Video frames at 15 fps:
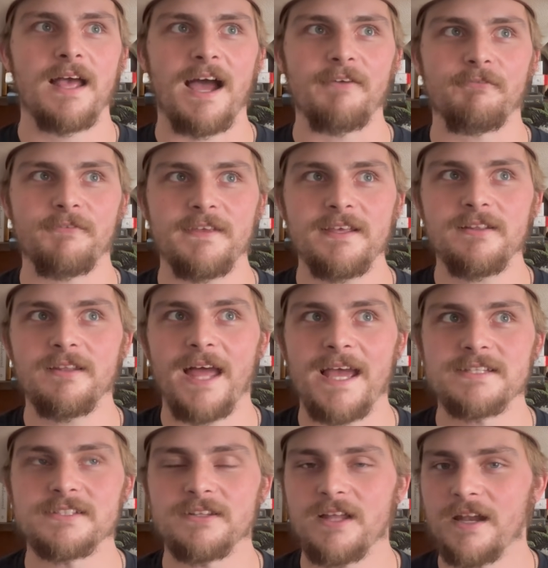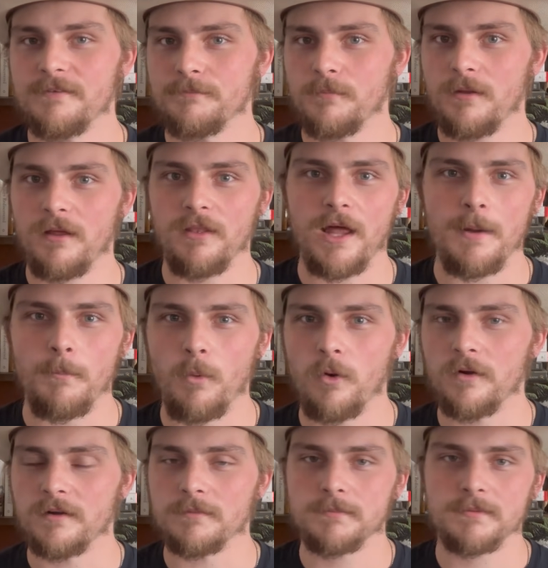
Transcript: I feel has a lot more